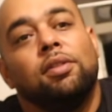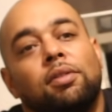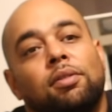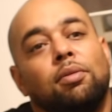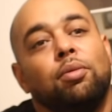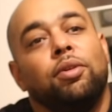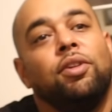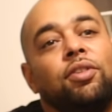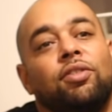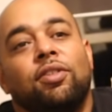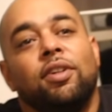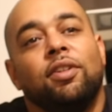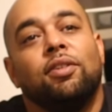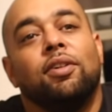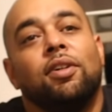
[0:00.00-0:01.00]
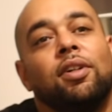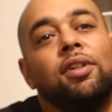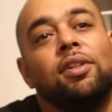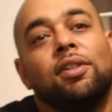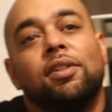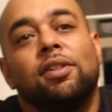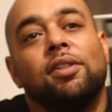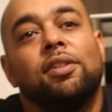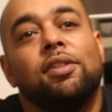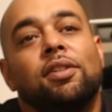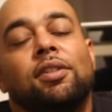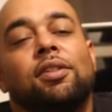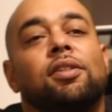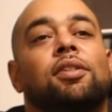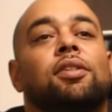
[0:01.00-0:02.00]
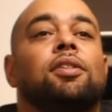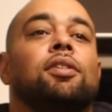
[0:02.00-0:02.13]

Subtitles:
What did you say to her?